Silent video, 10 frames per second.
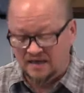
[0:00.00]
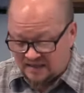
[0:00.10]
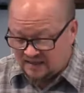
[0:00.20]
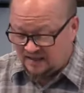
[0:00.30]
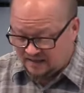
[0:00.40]

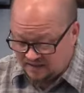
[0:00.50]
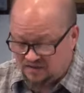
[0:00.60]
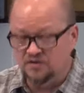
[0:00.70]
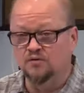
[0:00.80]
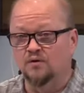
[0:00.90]
in
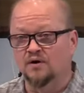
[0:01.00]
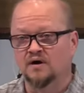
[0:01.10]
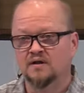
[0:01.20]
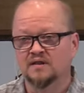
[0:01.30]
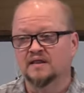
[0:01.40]

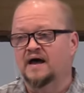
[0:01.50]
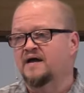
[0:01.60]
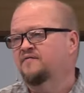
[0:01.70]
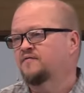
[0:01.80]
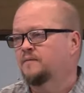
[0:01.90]
your
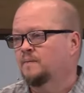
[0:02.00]
life.